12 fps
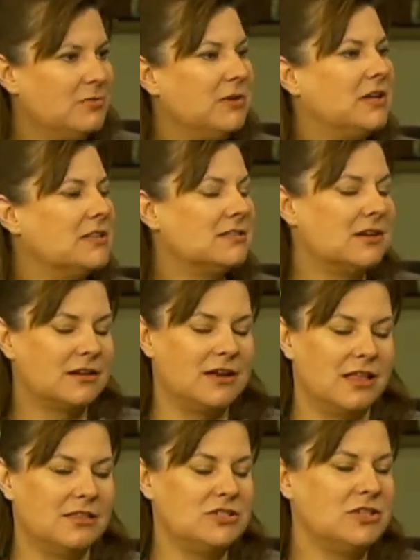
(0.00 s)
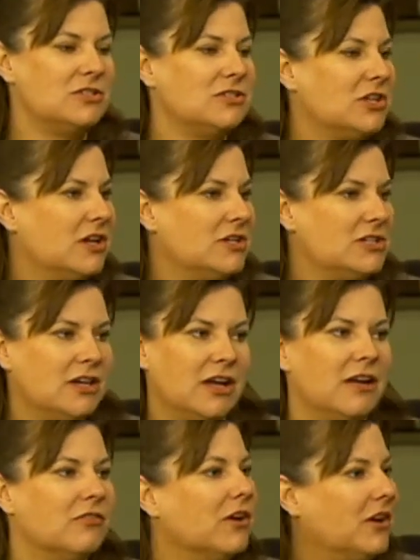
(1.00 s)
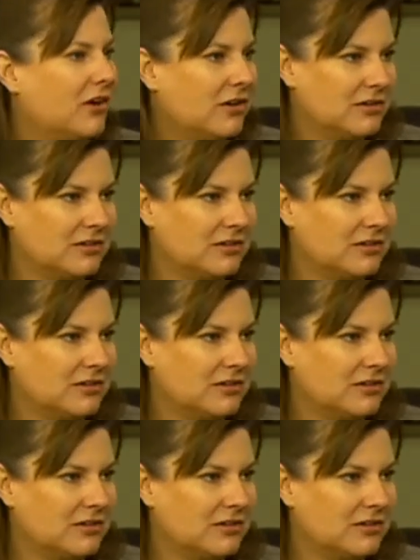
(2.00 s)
Because technology is changing every year.